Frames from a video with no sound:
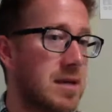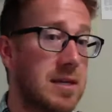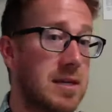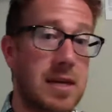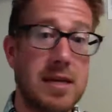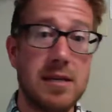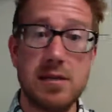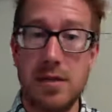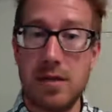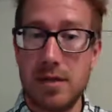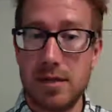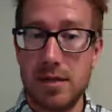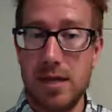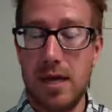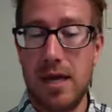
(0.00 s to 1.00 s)

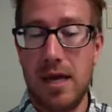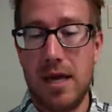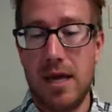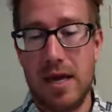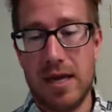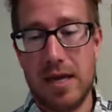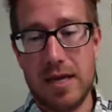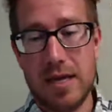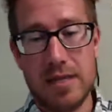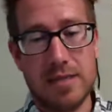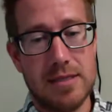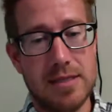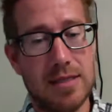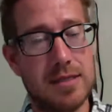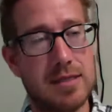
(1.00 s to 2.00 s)
ganglion, and
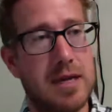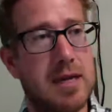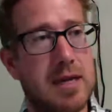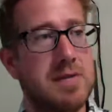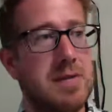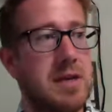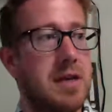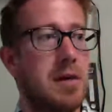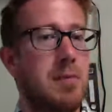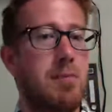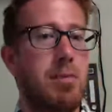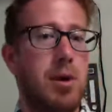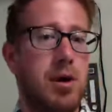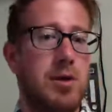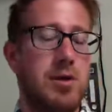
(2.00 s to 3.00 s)
it's kind of like a
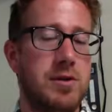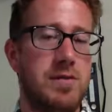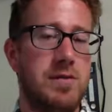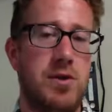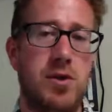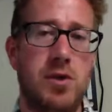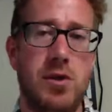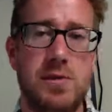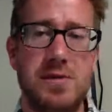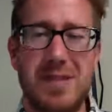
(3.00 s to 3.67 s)
ball of nerves.